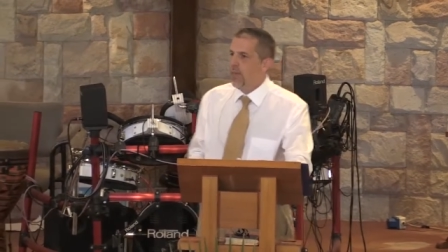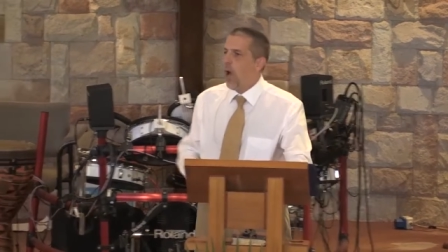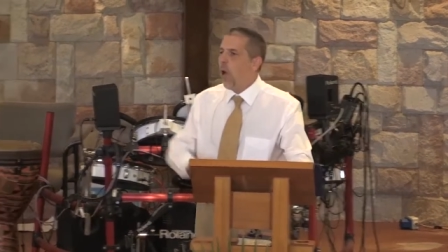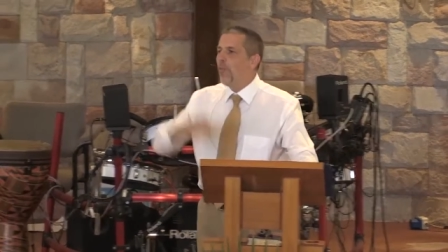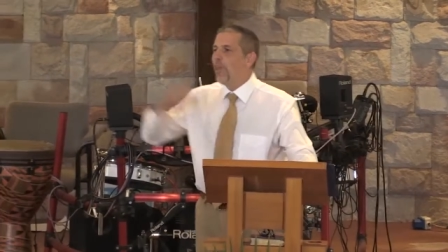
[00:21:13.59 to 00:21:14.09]

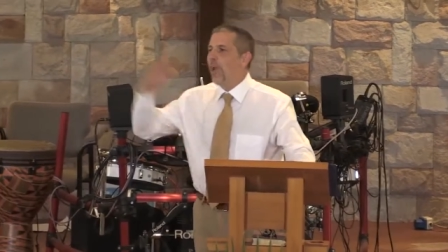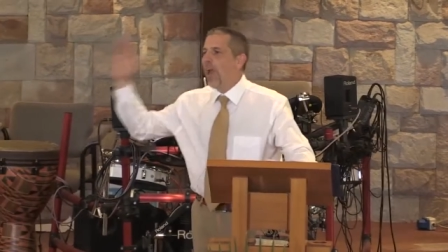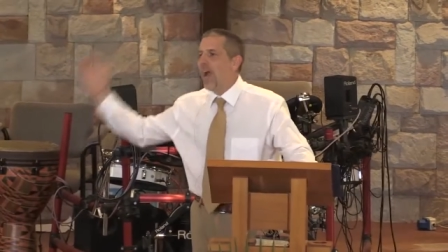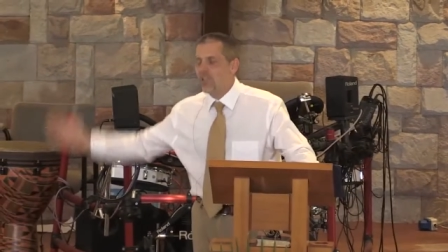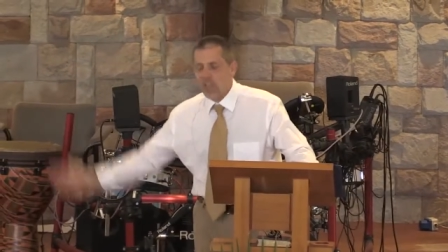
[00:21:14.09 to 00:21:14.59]
Now, over the
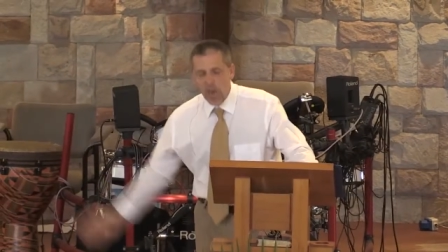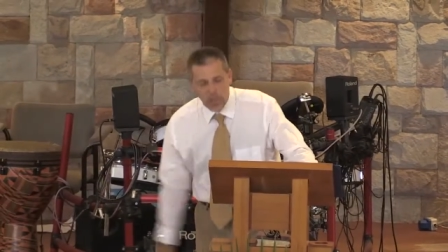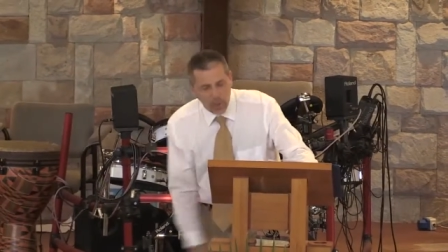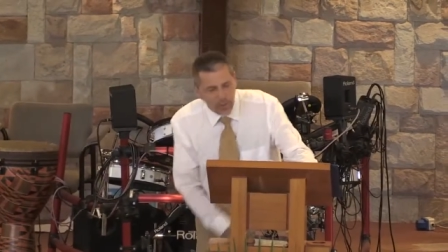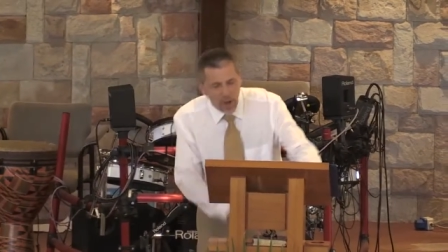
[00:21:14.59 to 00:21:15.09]
last
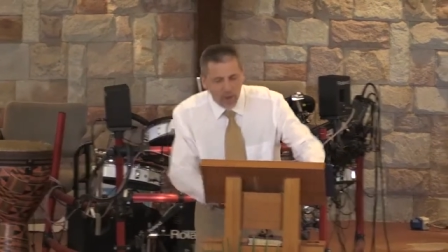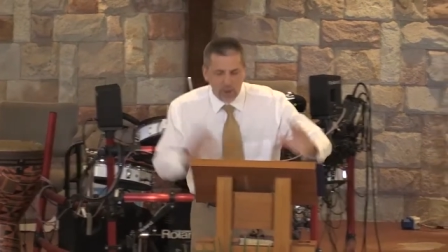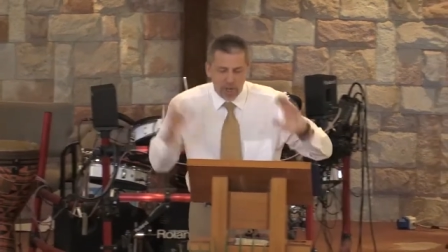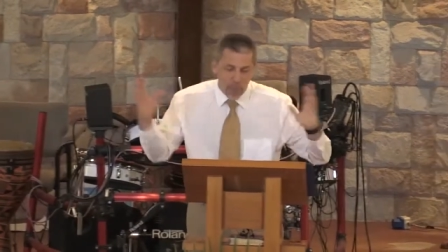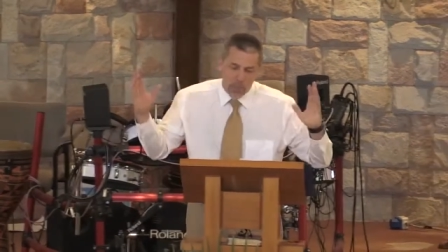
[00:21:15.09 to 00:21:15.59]
couple of hun
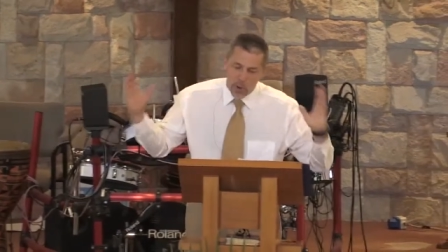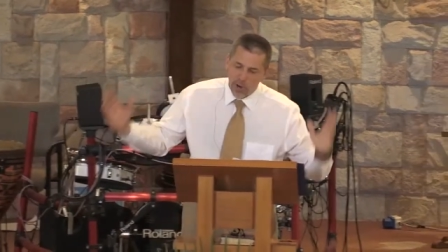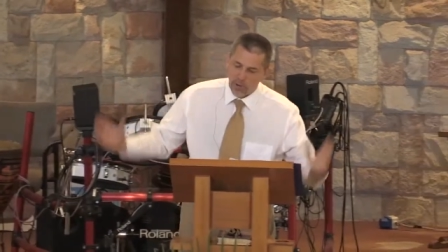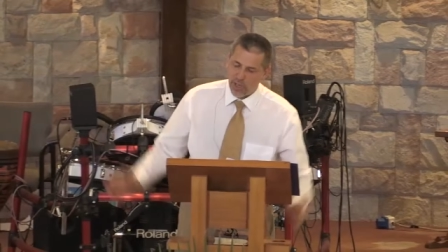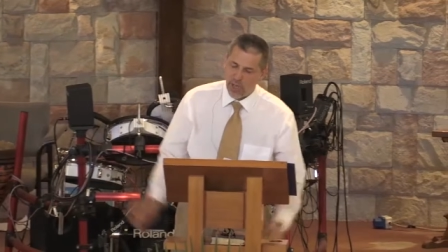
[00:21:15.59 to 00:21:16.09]
couple
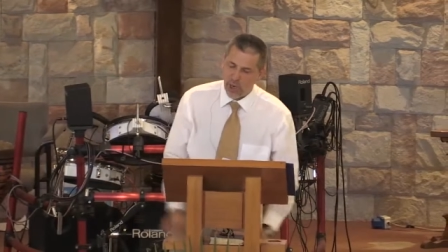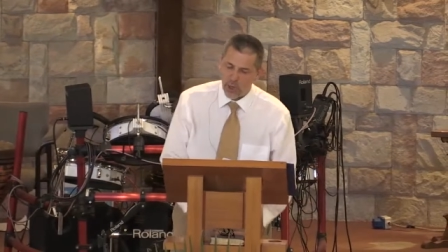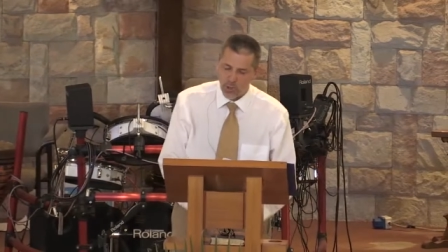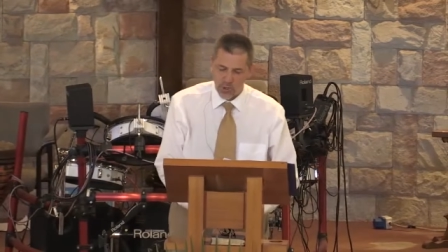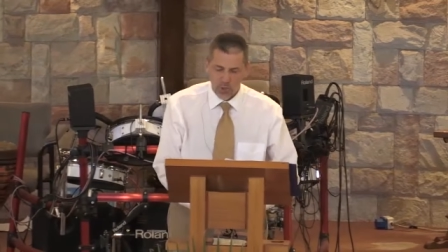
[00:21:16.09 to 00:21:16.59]
hundred
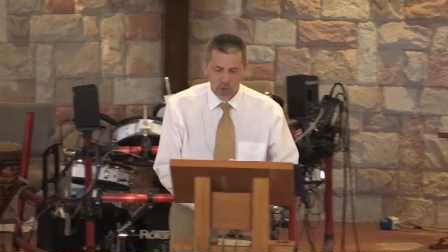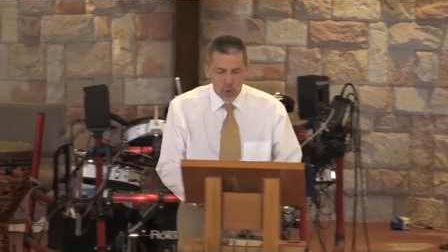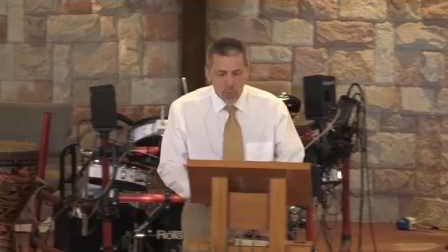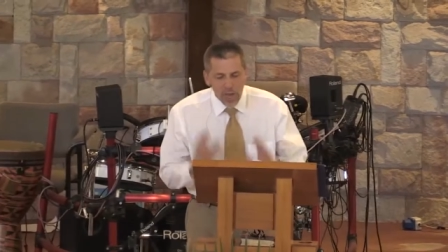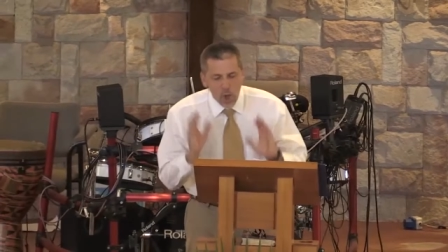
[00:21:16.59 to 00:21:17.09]
years,
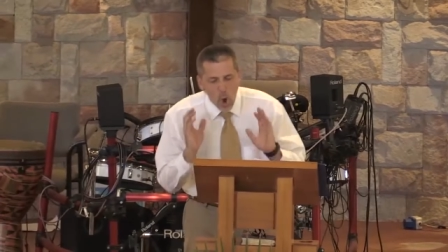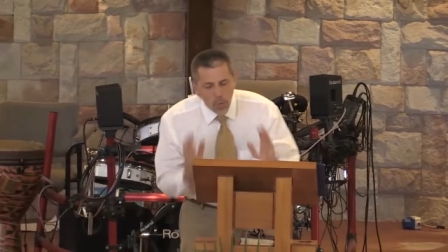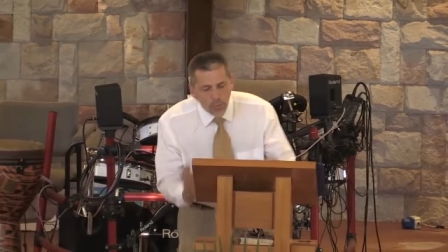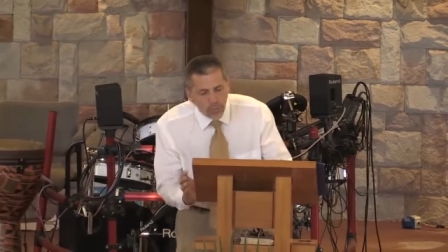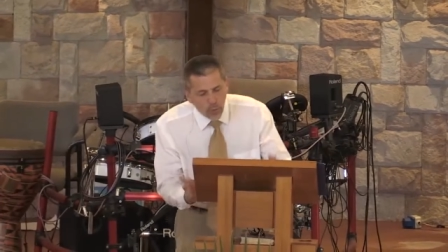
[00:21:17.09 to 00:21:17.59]
we
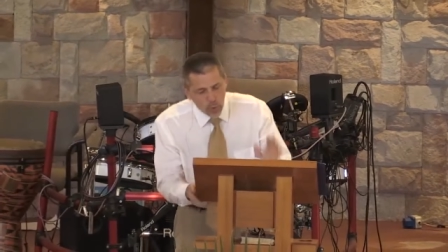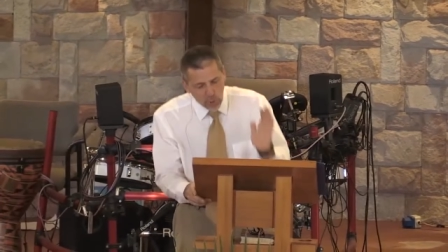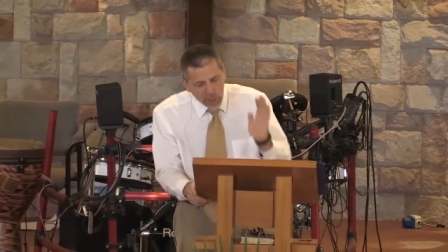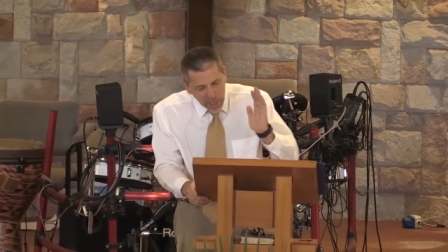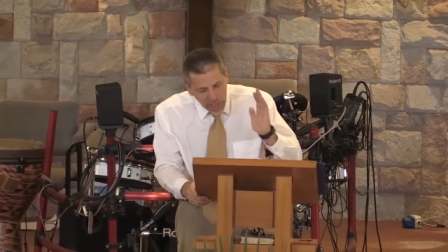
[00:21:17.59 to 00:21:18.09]
know
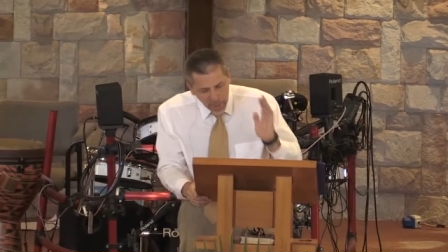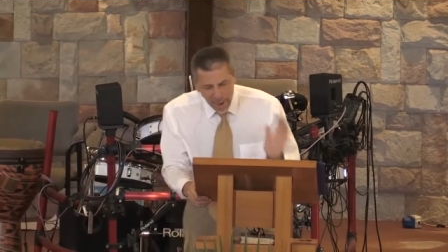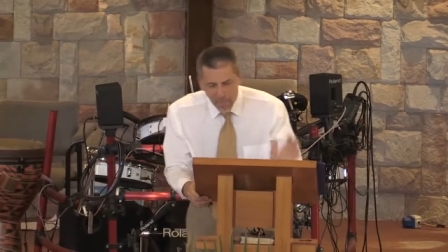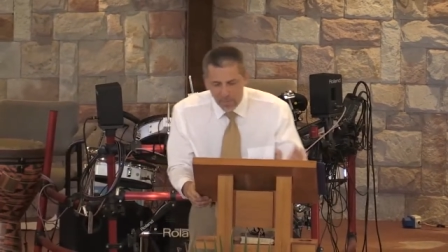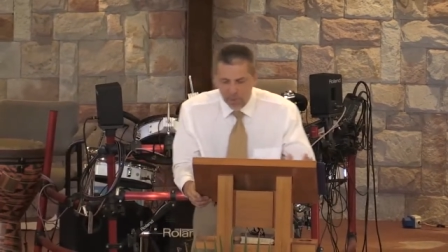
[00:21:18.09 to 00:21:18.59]
fully
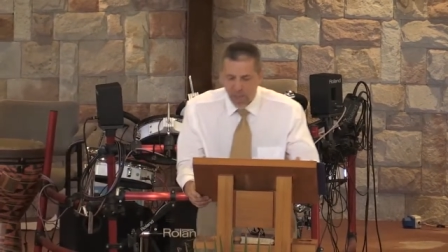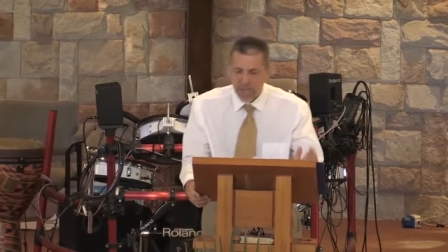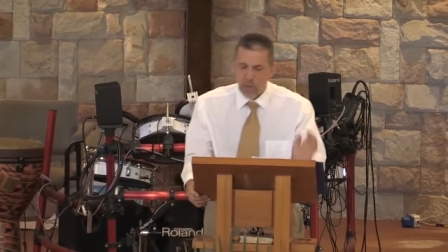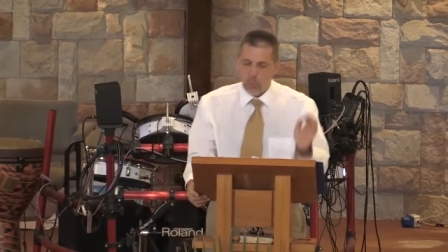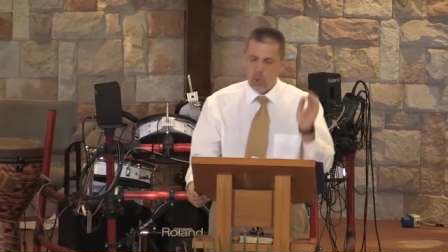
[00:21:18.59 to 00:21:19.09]
about
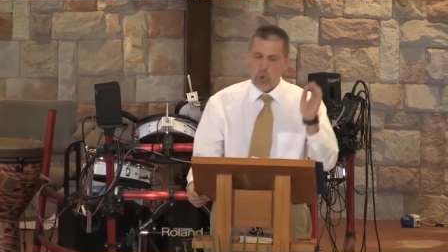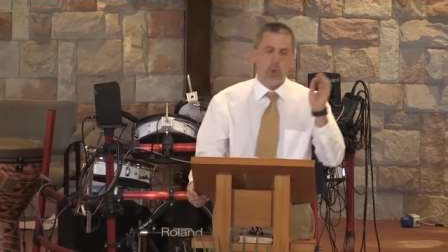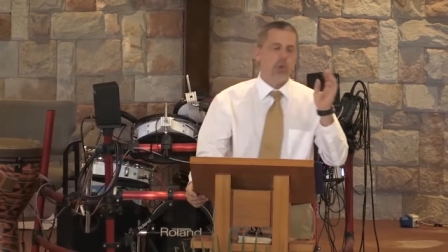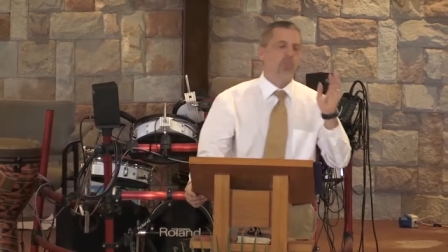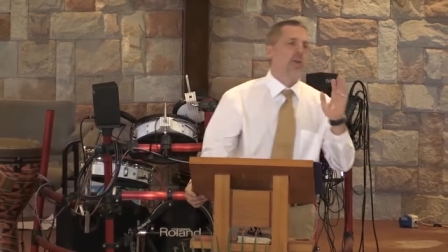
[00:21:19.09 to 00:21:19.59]
bloody
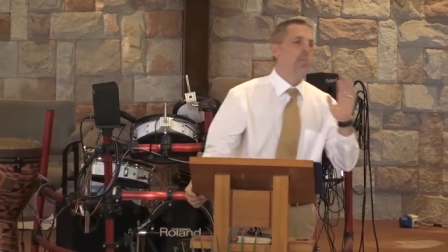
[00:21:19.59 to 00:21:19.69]
rulers